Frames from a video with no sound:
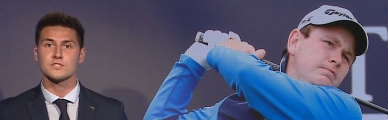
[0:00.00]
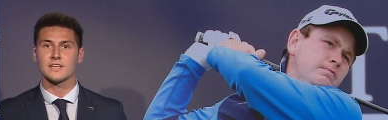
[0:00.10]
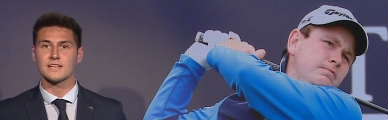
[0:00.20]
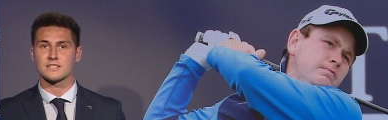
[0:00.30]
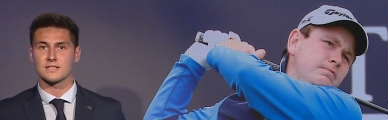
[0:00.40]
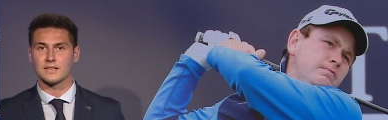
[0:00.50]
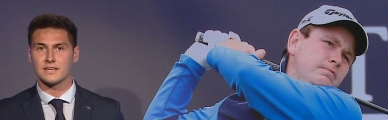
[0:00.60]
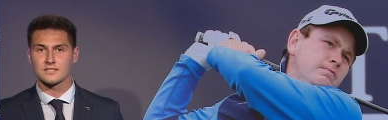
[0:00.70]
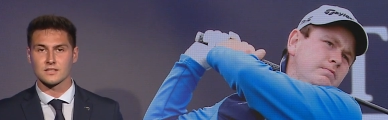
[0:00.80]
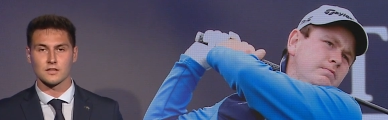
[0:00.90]
Speaker 1: Oosthuizen.
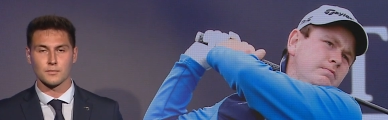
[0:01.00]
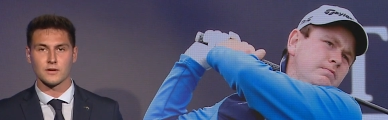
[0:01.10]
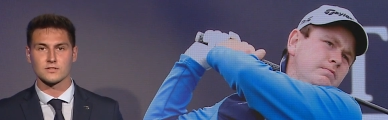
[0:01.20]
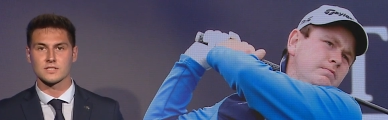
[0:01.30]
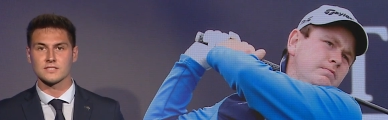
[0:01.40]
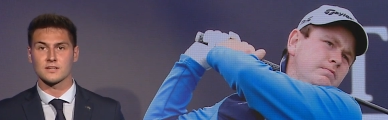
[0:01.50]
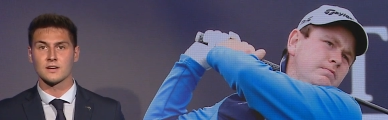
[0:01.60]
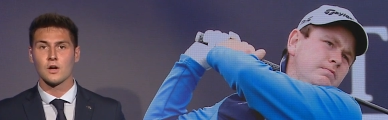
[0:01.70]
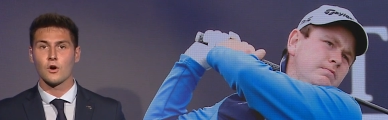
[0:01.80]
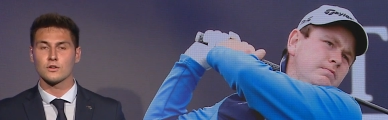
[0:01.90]
He's the clubhouse
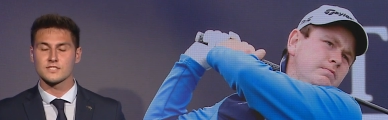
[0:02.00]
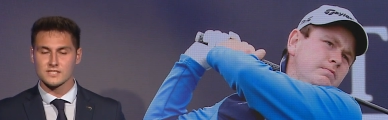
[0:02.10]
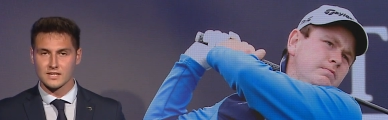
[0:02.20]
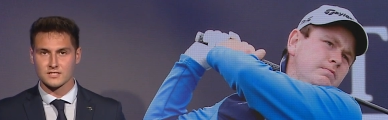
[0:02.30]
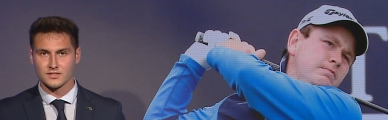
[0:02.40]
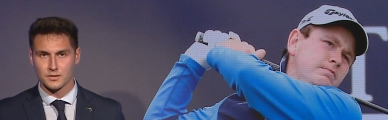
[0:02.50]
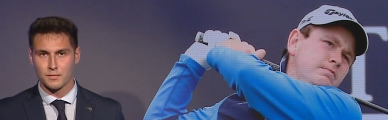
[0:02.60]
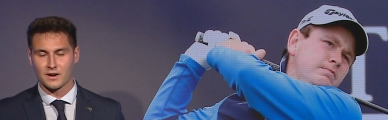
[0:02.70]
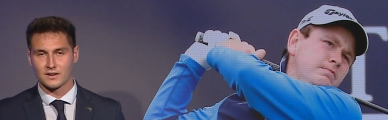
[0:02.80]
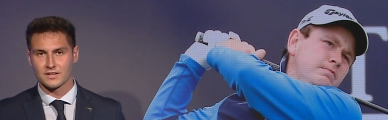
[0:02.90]
leader on six under
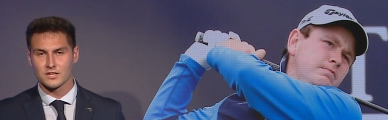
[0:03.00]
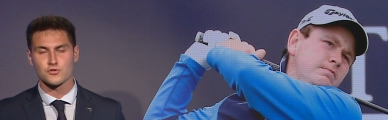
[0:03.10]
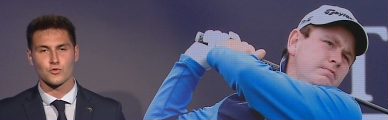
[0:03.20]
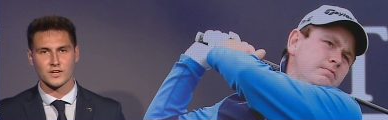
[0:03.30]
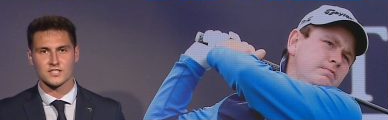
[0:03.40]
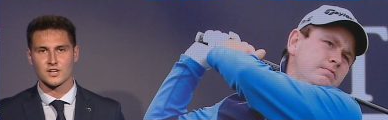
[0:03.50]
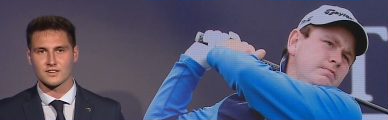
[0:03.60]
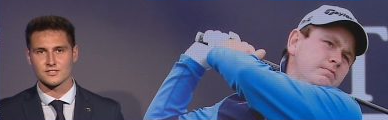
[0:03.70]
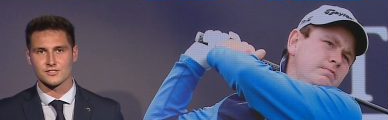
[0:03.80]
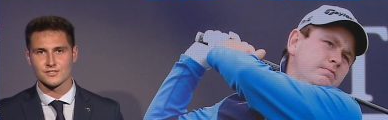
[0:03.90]
par. Here's Ronnie
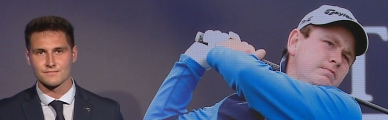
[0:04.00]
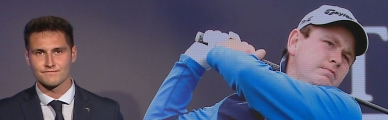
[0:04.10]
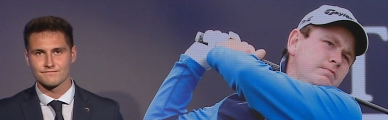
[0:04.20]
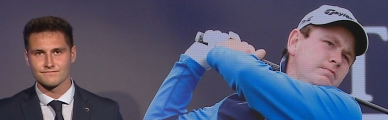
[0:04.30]
Charters.